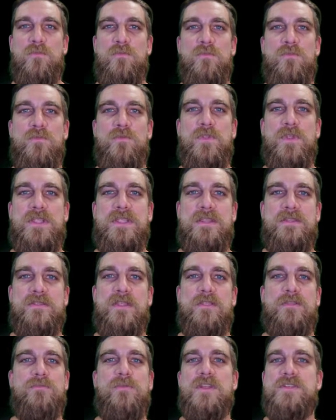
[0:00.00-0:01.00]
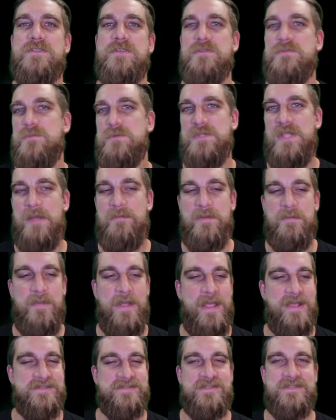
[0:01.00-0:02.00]
the threshold will not be
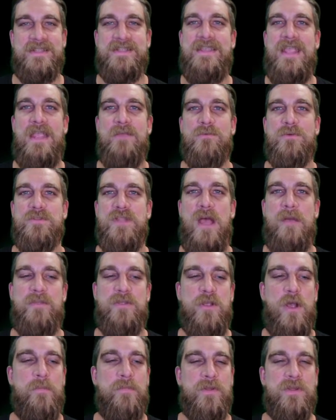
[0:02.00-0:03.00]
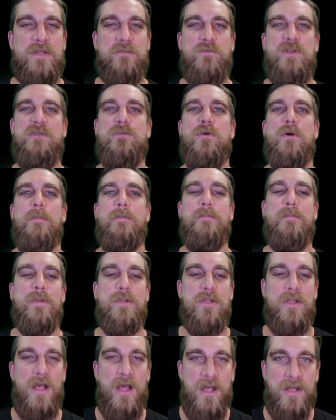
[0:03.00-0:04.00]
passed and the gate will not be open. We will
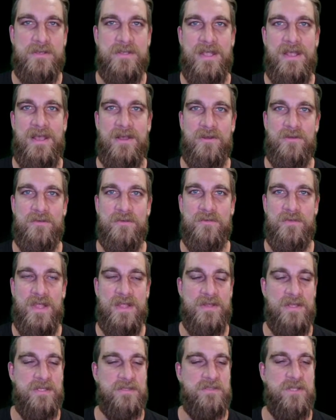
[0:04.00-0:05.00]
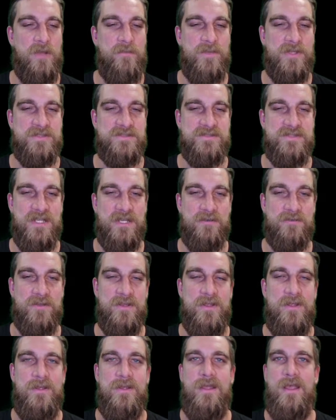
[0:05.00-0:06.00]
block out that incoming sound,
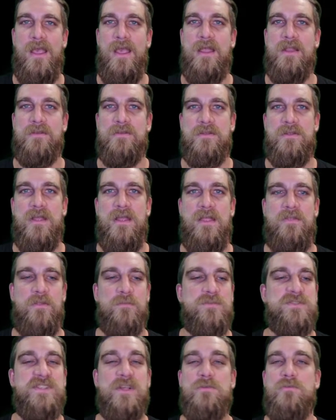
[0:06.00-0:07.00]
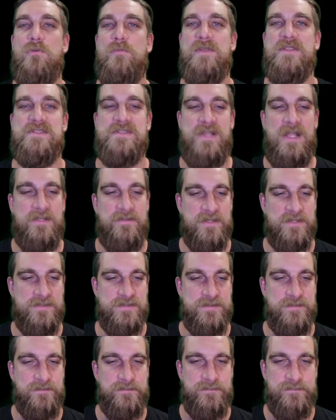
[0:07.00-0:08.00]
and the result will be
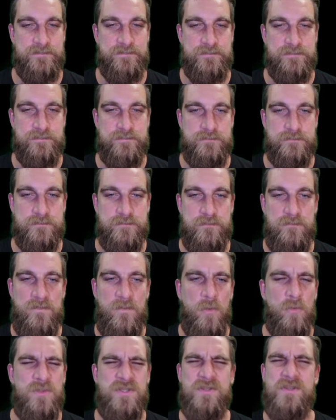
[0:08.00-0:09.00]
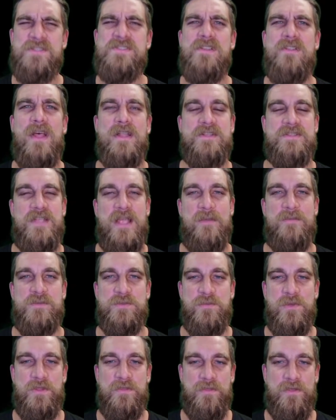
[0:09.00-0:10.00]
silence. We do this a lot of times
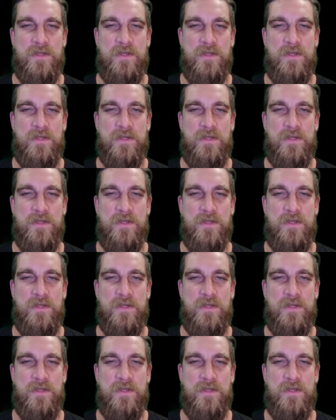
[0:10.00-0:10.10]
with,